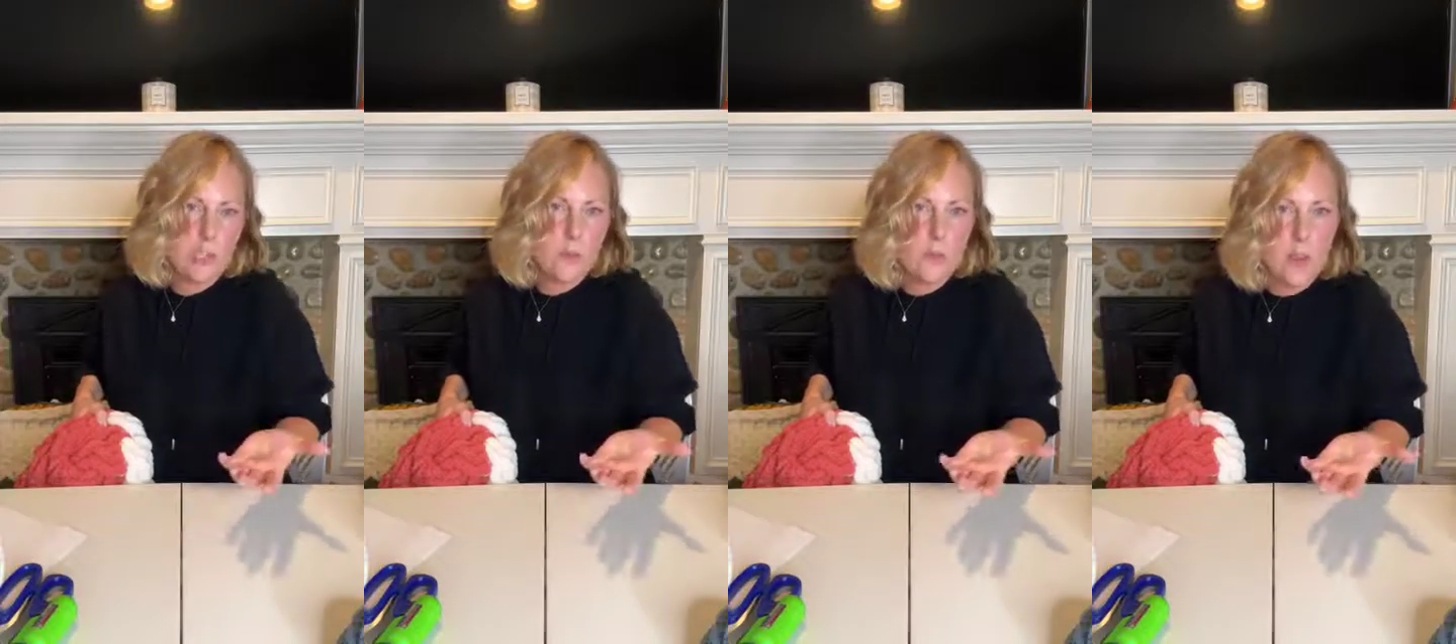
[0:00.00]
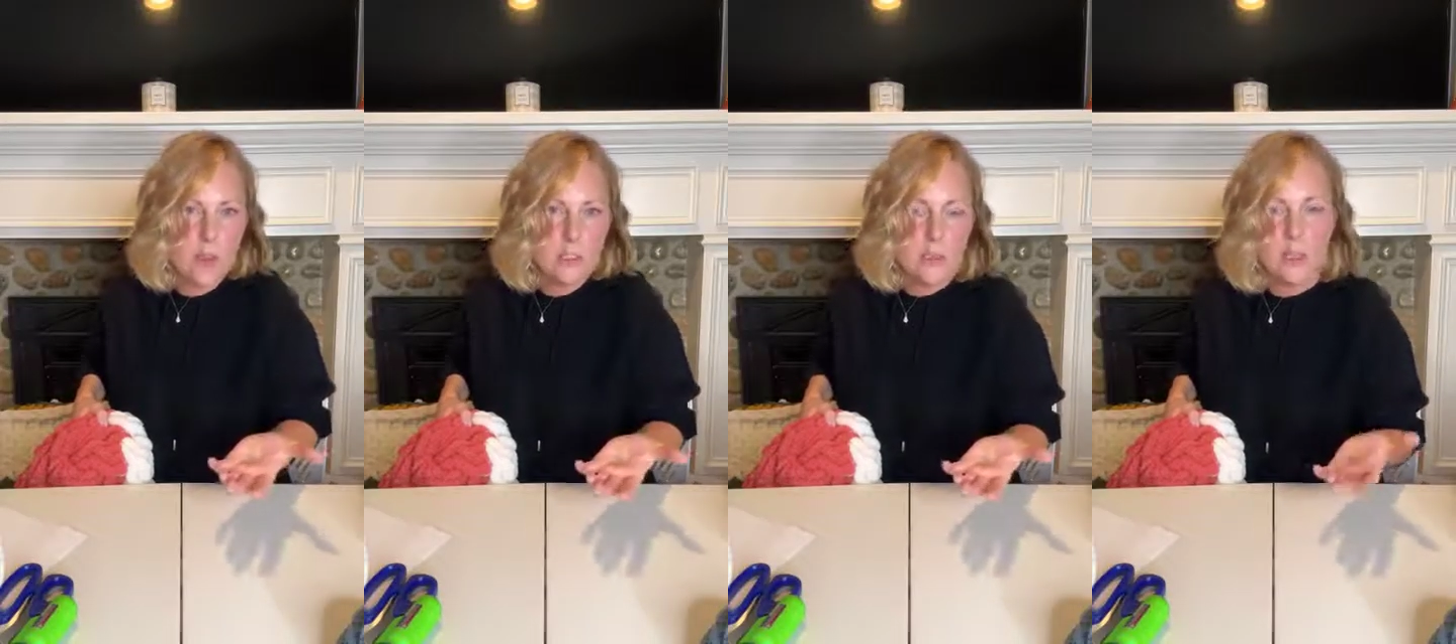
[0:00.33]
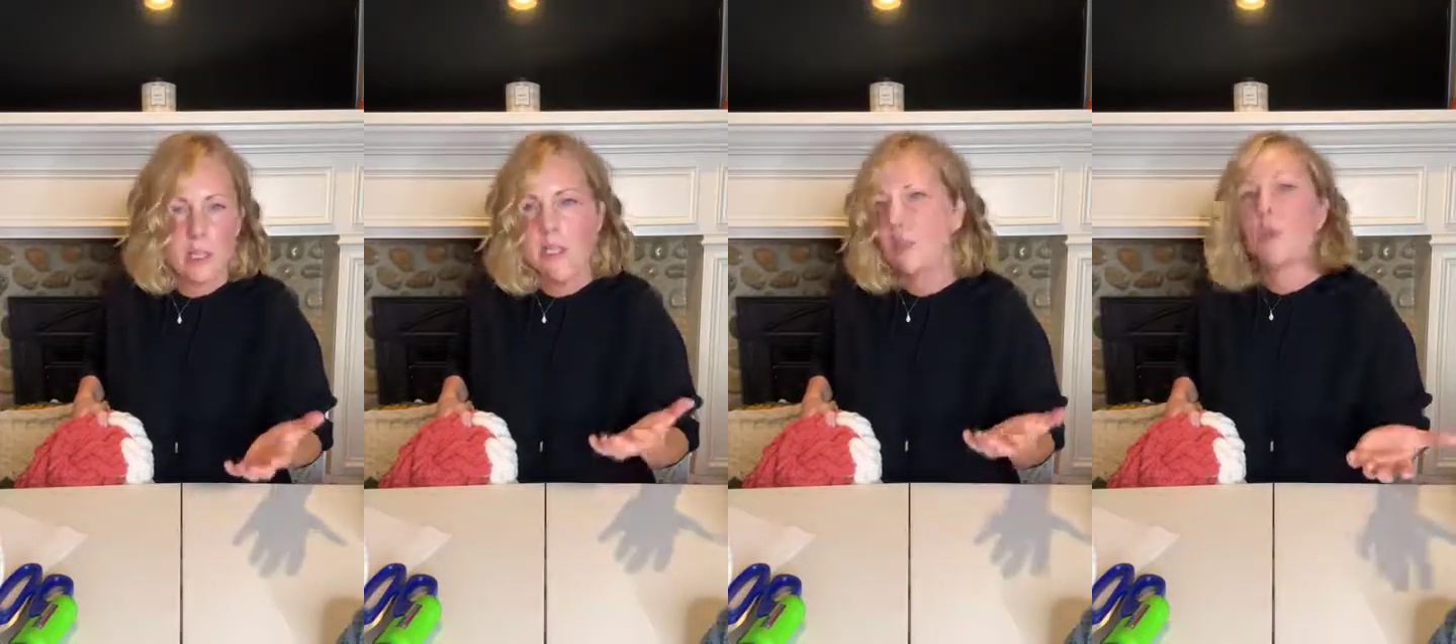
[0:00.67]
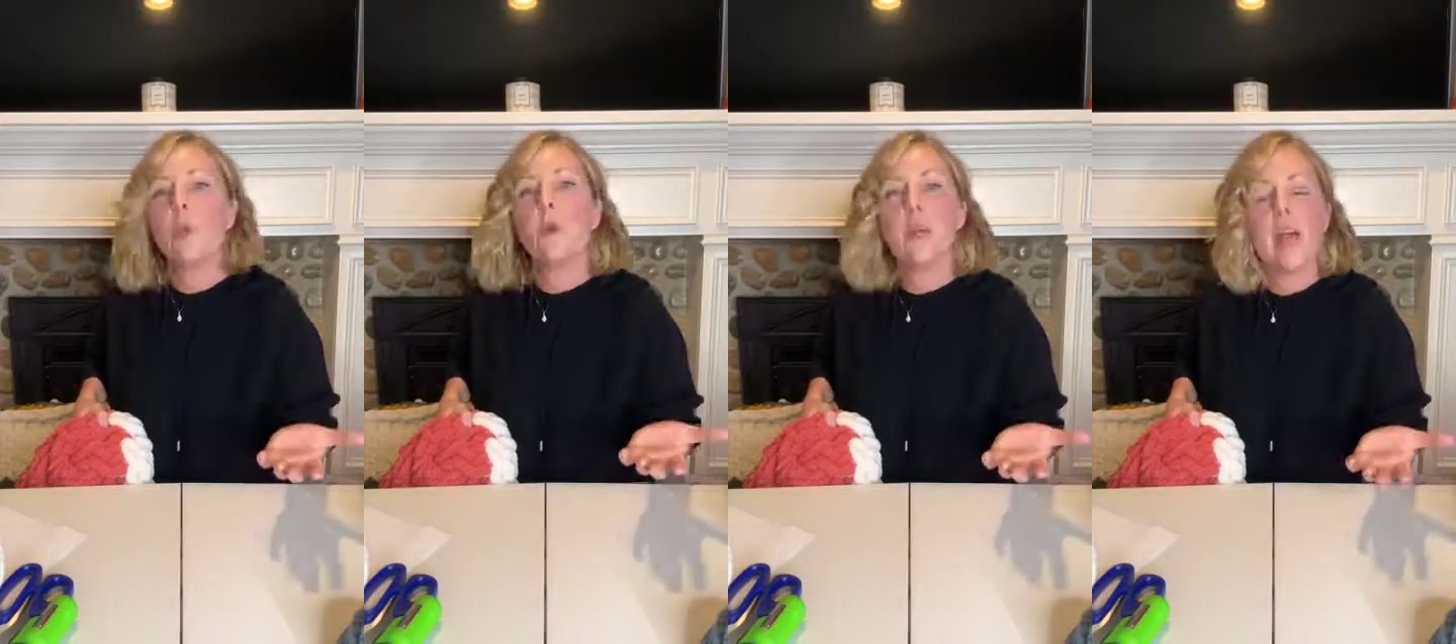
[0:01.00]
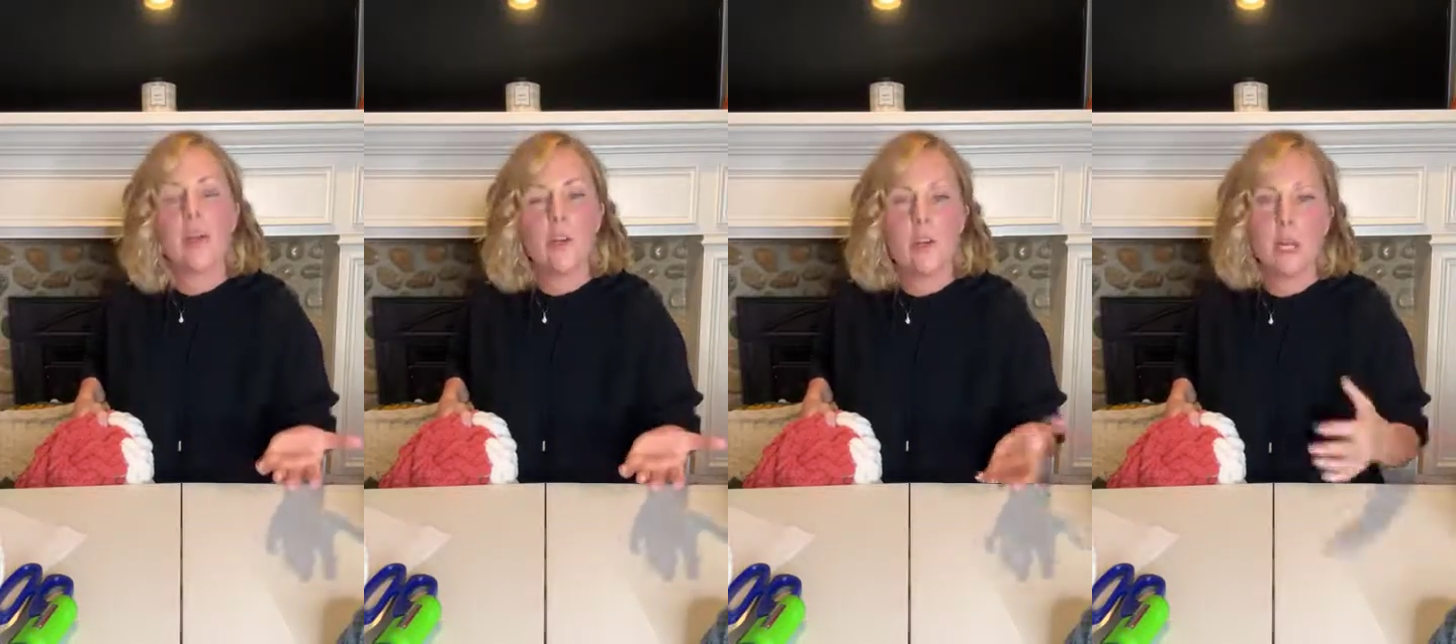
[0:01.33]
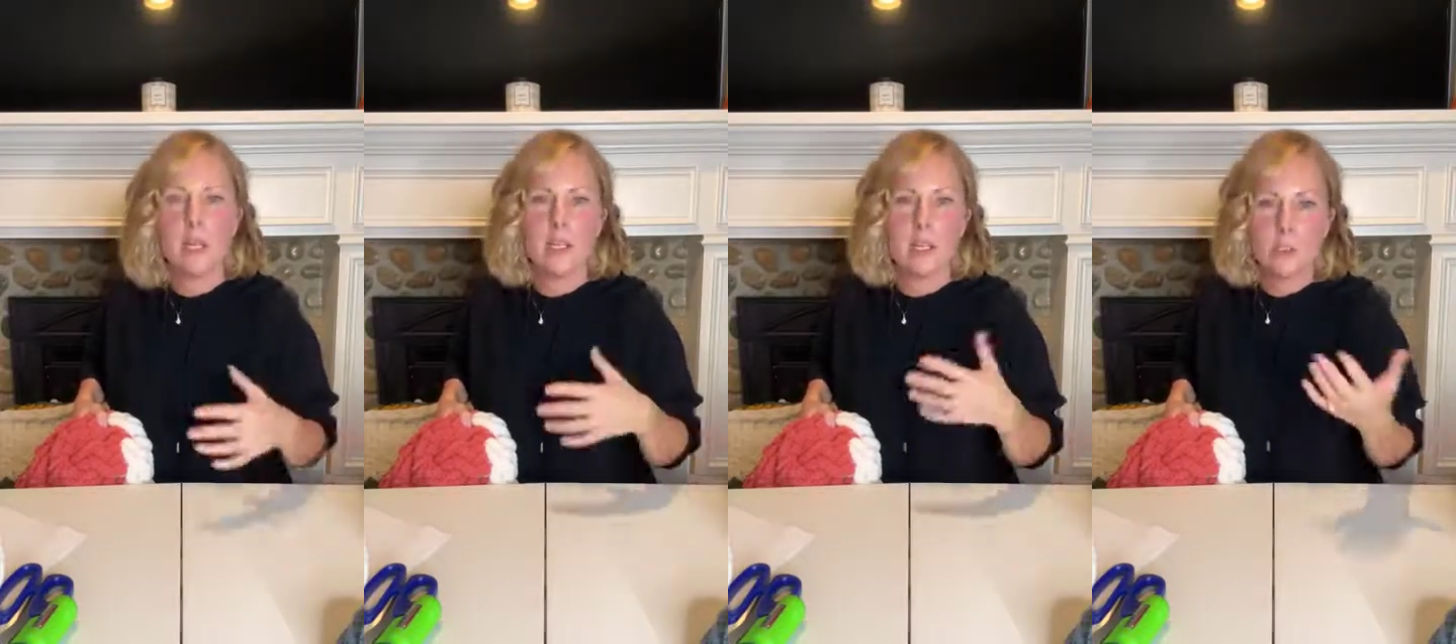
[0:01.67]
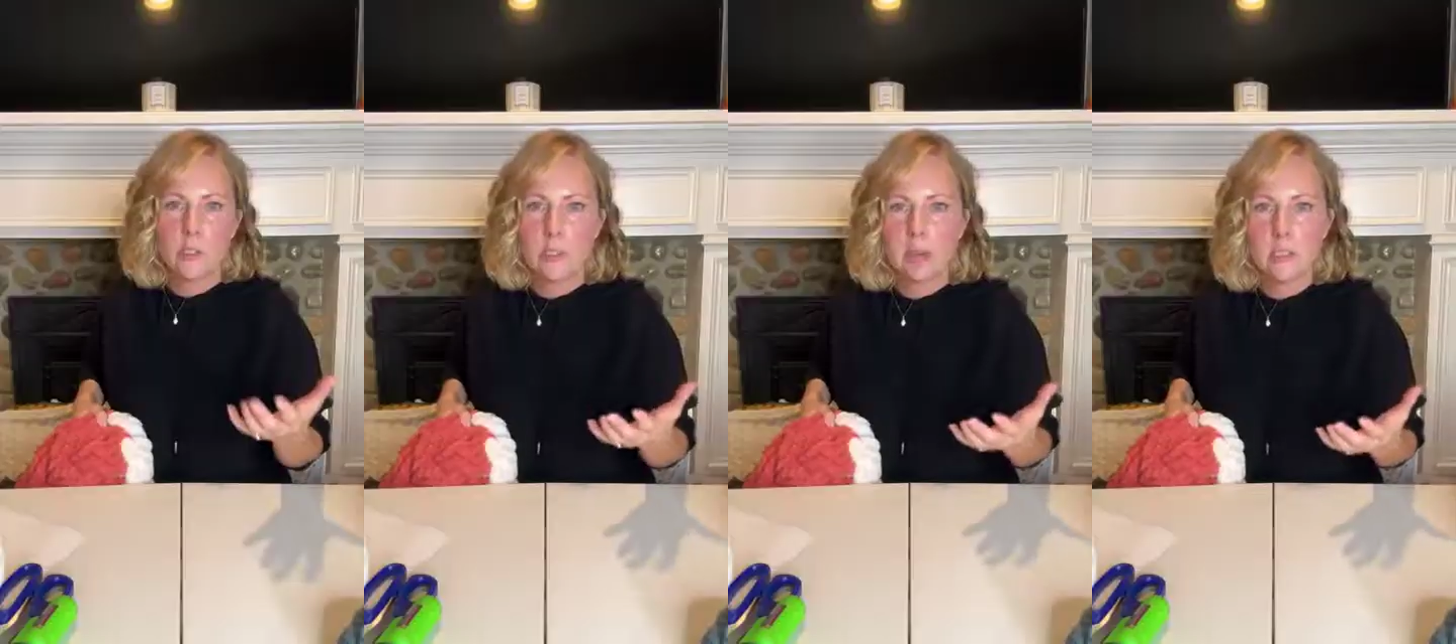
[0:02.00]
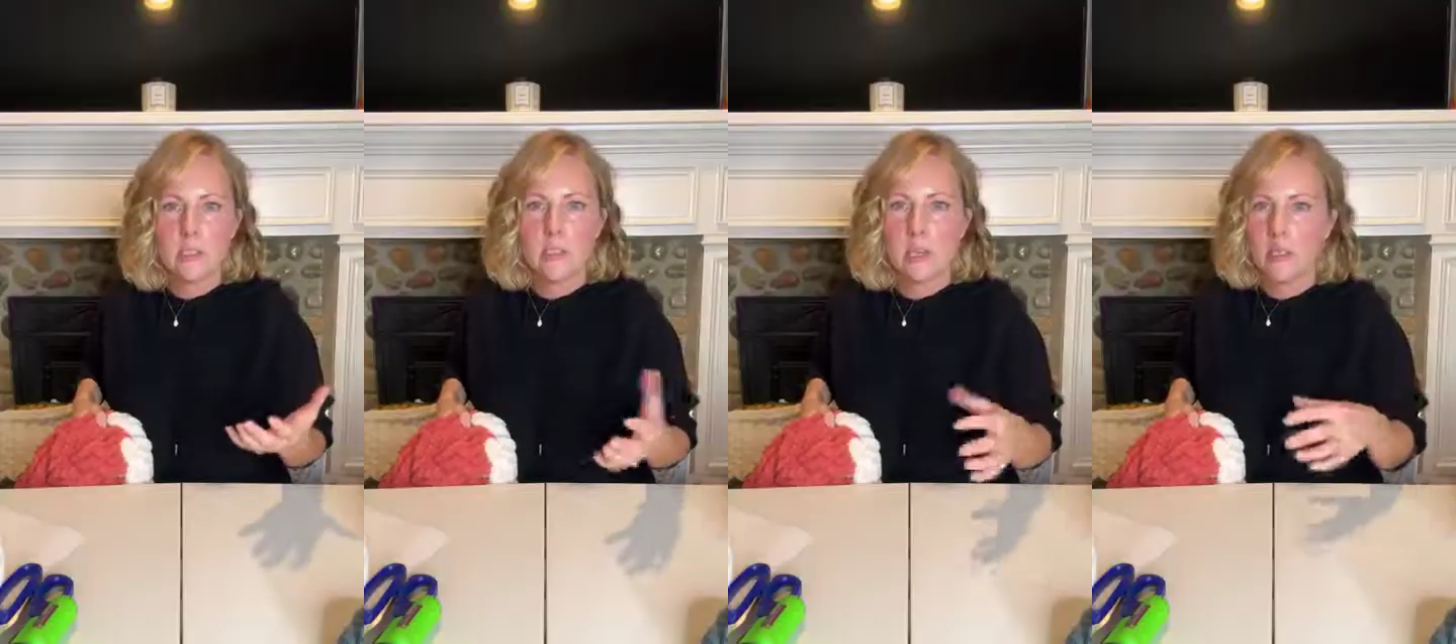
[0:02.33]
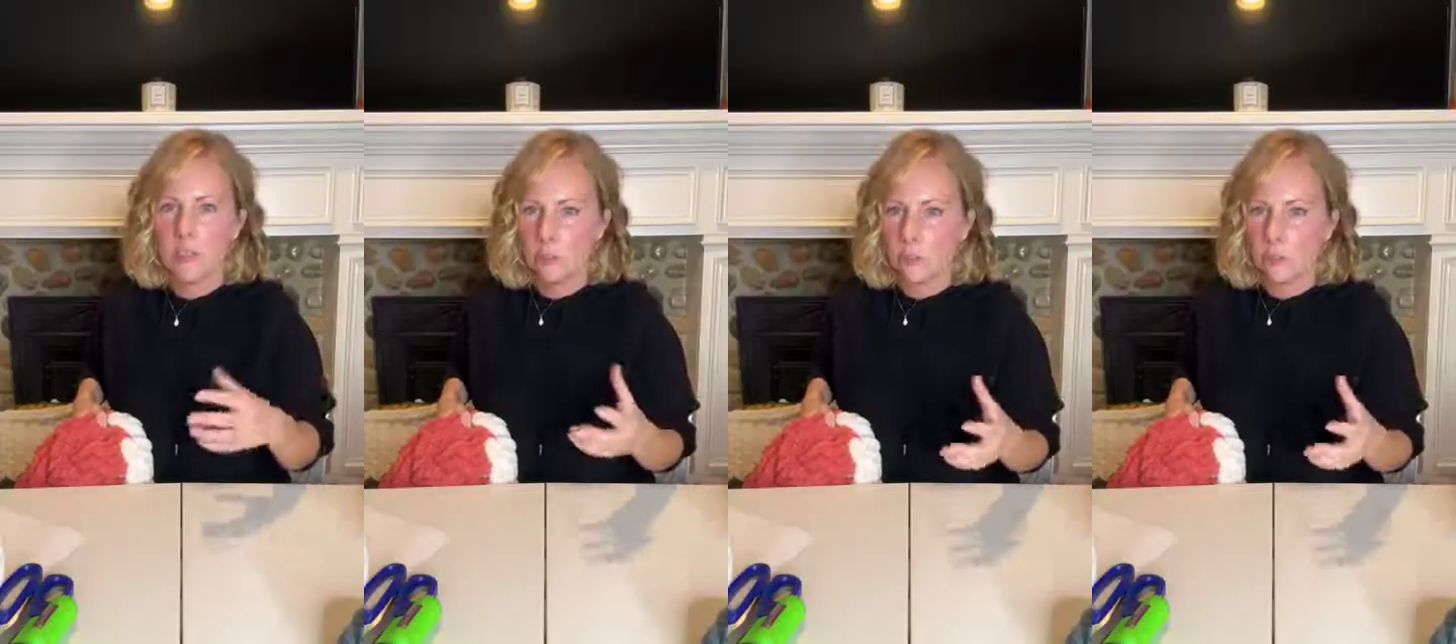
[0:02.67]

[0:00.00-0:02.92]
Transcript: It's fun to be like, look at what I created. Here's my design.